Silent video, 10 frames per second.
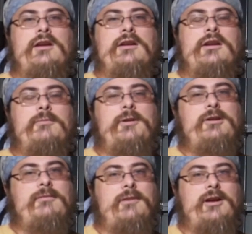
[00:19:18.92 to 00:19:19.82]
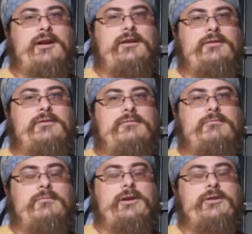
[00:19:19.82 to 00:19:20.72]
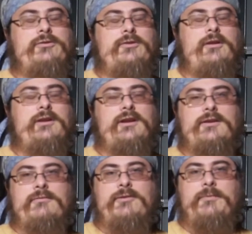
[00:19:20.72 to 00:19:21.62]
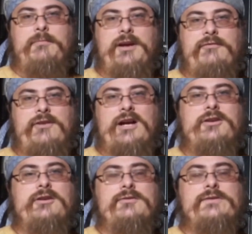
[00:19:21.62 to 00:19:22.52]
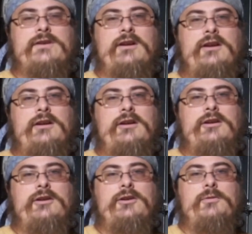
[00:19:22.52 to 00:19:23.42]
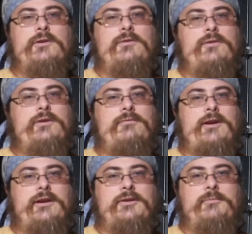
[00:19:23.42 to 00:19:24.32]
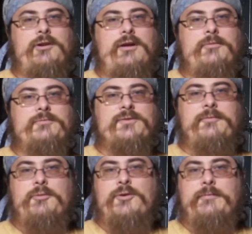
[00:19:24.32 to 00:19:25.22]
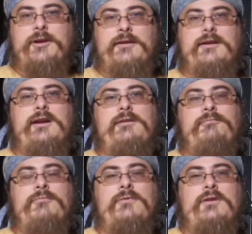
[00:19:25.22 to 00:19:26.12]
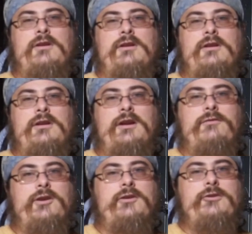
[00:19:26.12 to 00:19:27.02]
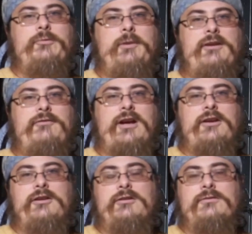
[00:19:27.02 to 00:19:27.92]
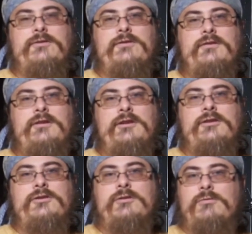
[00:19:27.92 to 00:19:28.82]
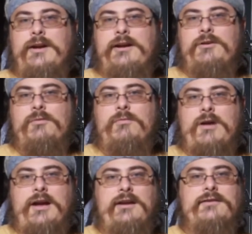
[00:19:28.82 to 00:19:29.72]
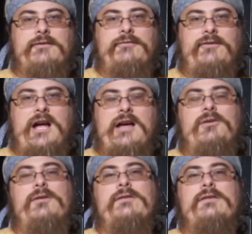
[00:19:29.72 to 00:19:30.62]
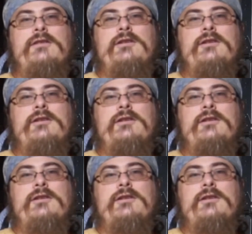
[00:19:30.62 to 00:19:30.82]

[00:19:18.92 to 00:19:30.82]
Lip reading: Now bear in mind, when you start dealing with bit values, you are going to run into problems with portability. If you use bit values to read or write to files,